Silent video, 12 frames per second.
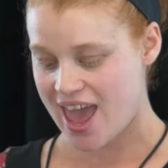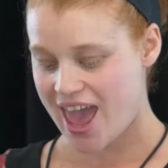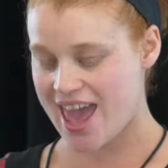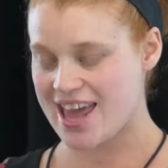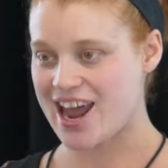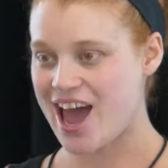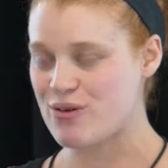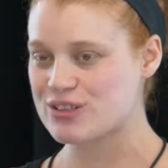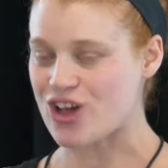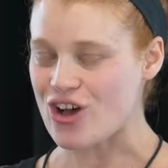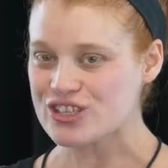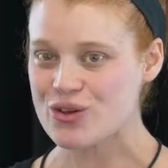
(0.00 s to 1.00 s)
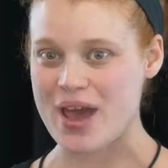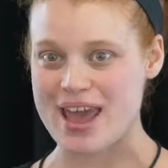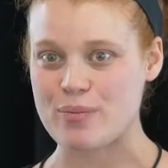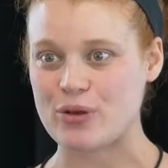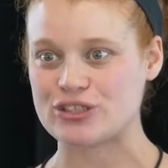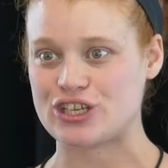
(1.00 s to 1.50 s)
And I was also
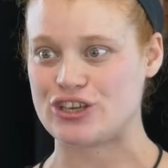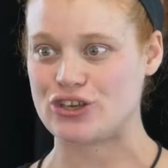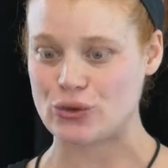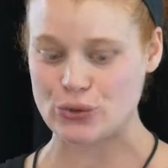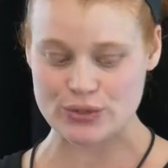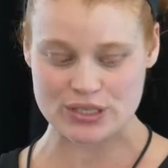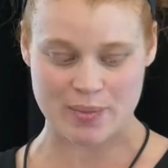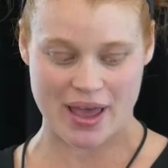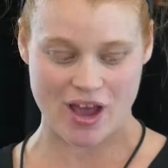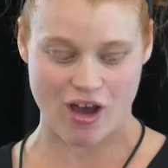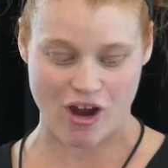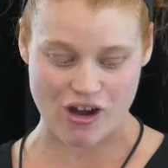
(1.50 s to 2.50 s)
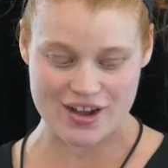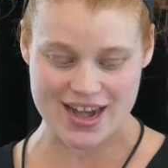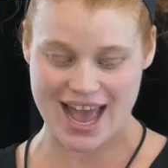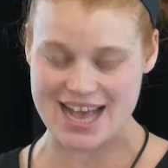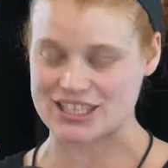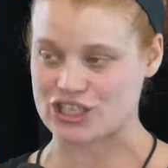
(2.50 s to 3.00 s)
able to use my art
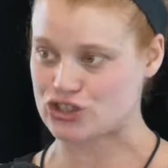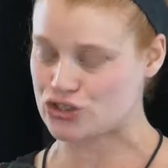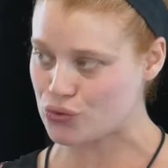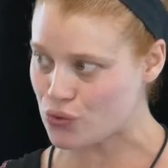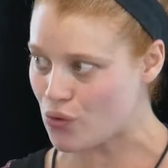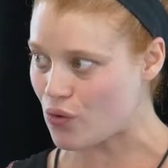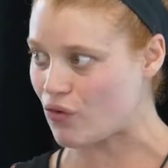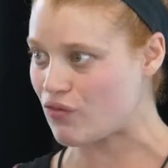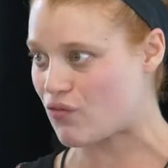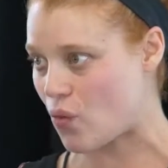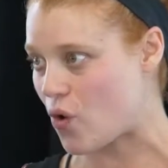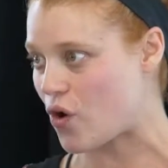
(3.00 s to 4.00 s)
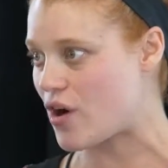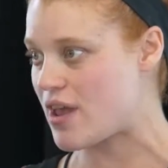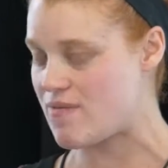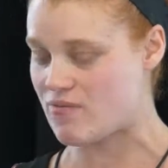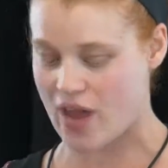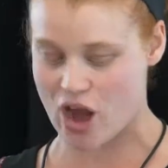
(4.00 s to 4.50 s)
as a tool for
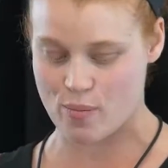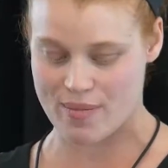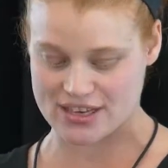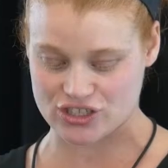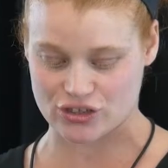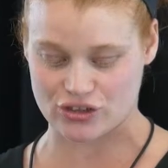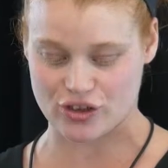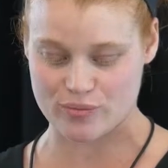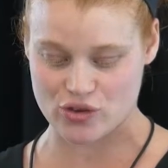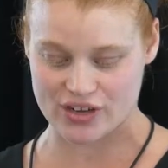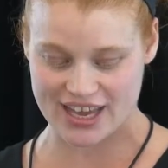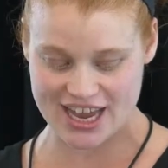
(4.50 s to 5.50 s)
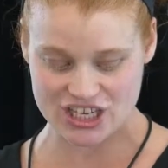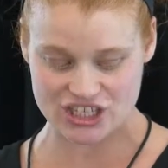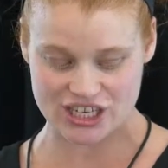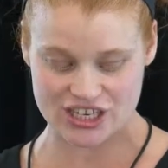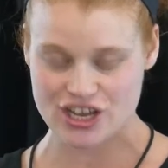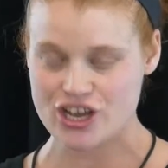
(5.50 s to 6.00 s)
environmental
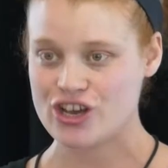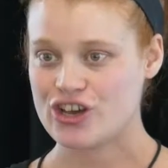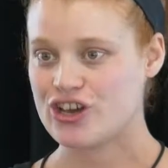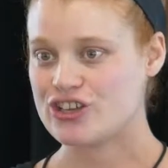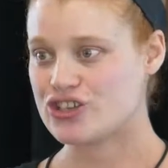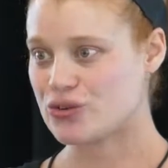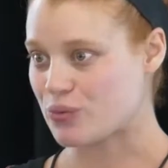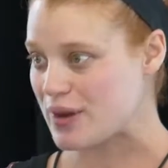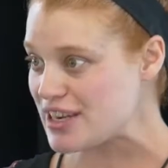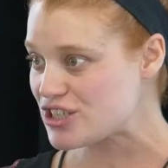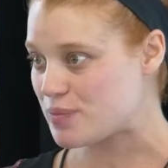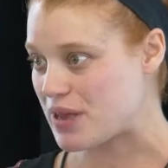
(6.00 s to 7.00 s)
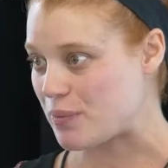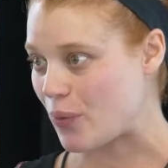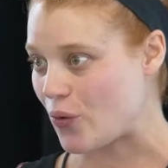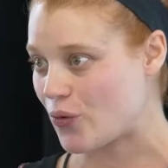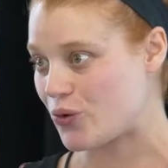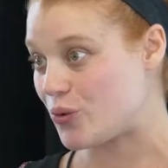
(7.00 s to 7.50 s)
communication to reach
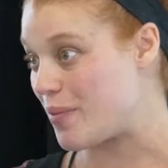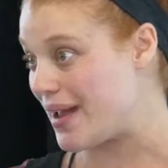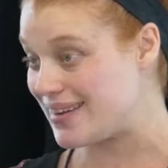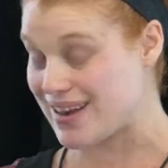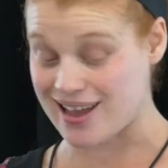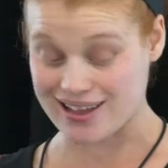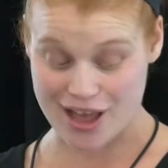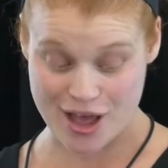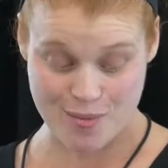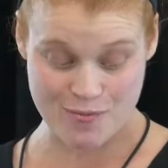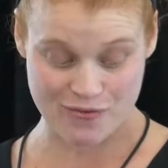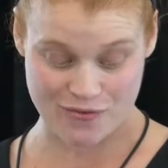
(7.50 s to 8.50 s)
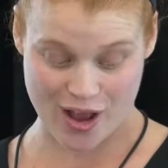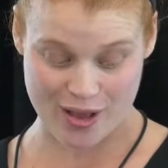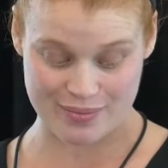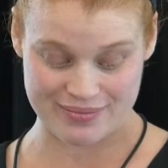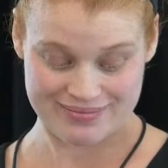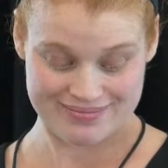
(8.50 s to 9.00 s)
people who might not come
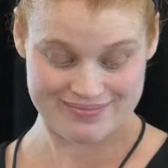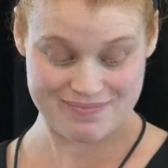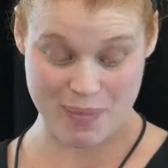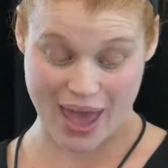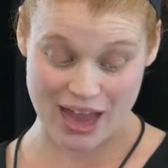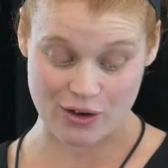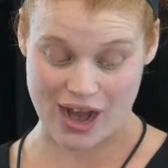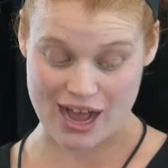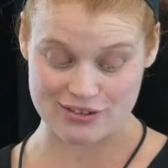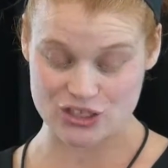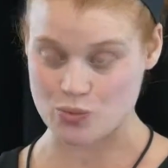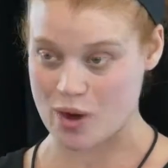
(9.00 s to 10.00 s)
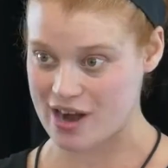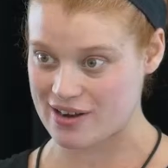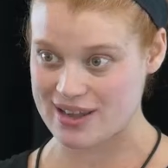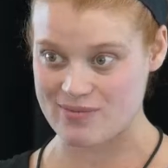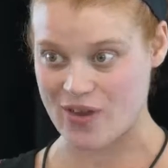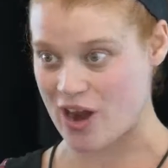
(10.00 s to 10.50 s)
from backgrounds where
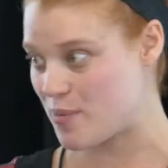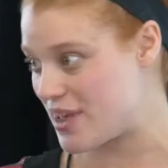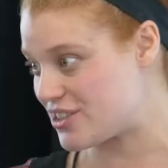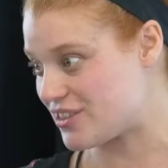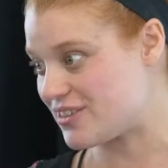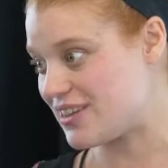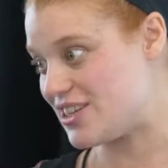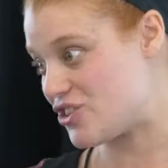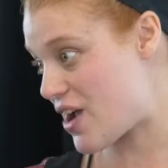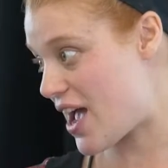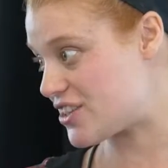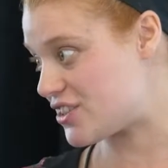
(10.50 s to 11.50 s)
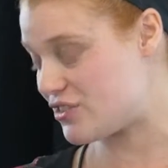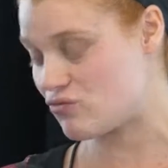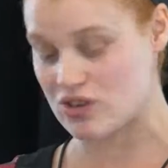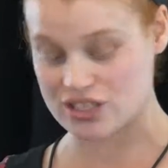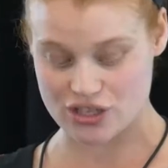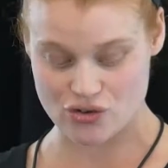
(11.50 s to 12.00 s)
environmental interaction
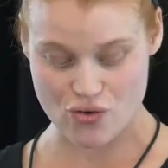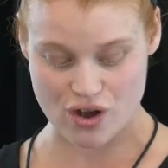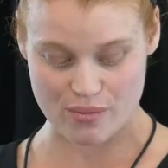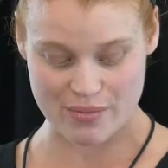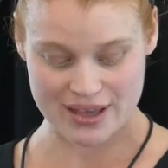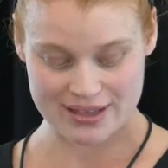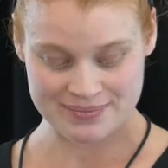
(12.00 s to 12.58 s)
was the norm.